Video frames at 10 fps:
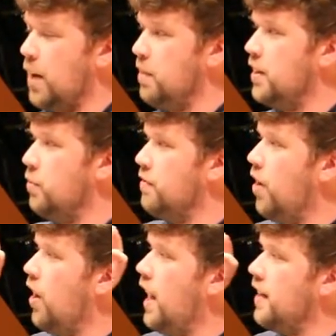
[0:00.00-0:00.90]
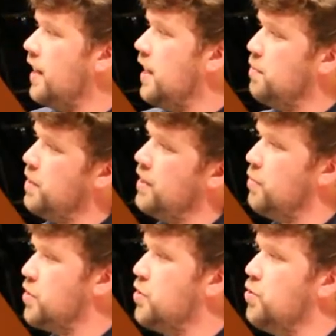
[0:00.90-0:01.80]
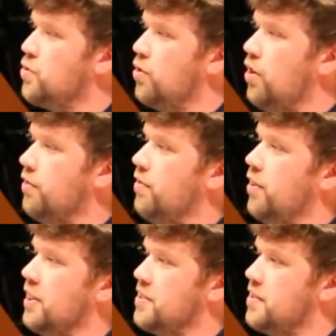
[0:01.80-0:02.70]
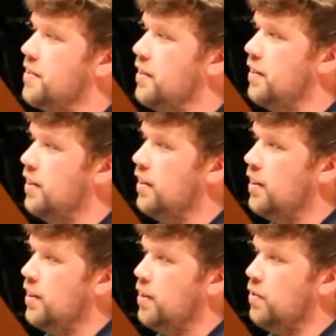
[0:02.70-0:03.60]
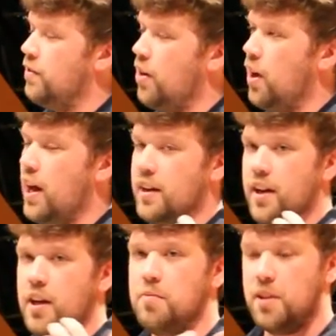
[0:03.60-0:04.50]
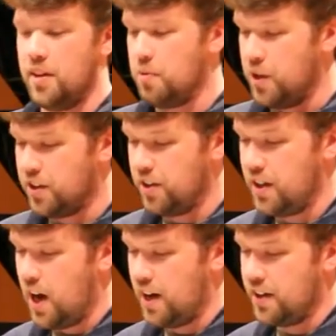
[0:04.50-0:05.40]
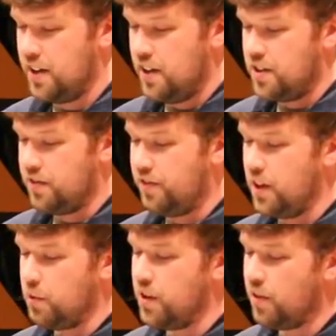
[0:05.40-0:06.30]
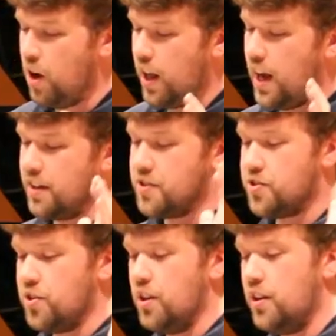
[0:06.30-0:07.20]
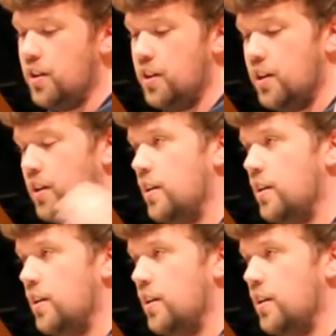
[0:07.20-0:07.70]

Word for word: I mean that we've all had an enemy that was too strong for us. We've all had an enemy that we could not defeat. We have all had sin.